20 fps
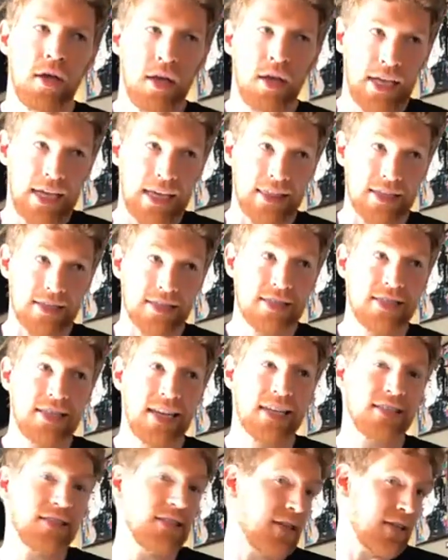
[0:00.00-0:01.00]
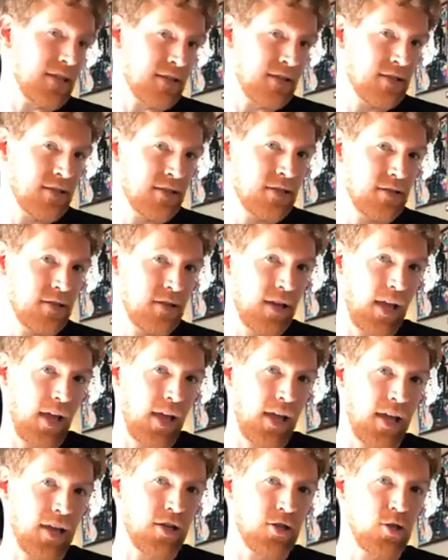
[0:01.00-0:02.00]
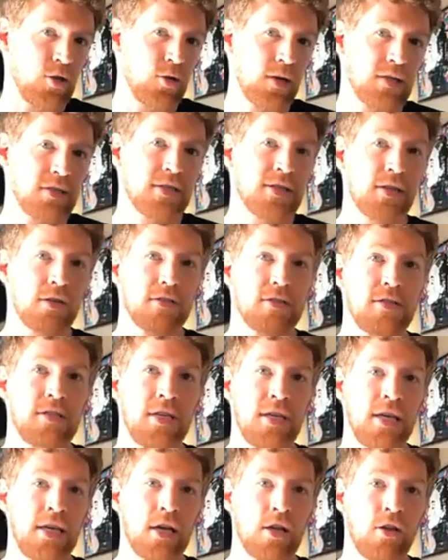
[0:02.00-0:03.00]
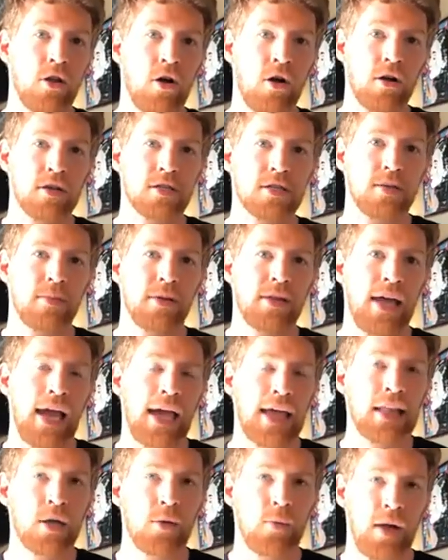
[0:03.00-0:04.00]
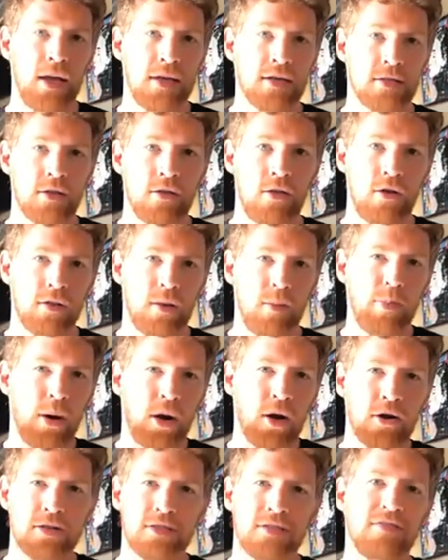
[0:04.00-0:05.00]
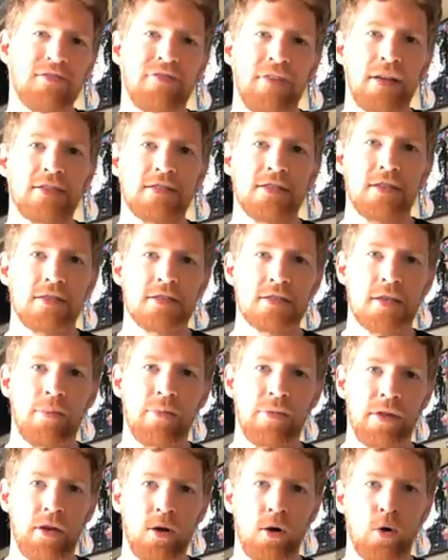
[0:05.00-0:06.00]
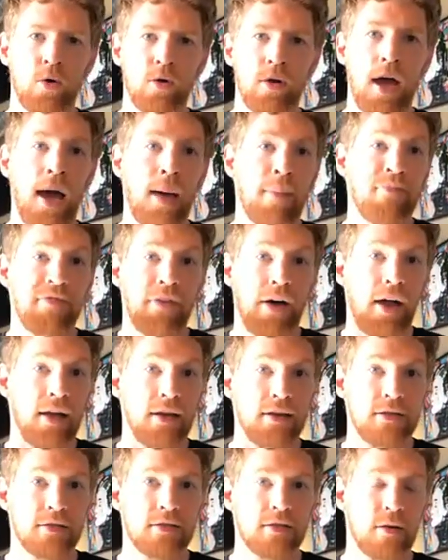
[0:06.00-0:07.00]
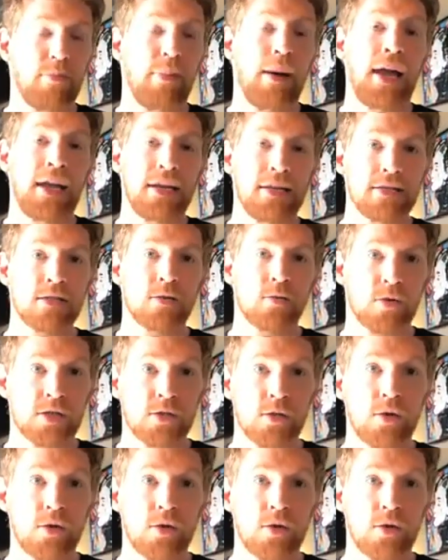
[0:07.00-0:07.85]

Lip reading: in the 60s, and you could still see along some of the alleyways, along the barns and fences, some of the old hop vines were still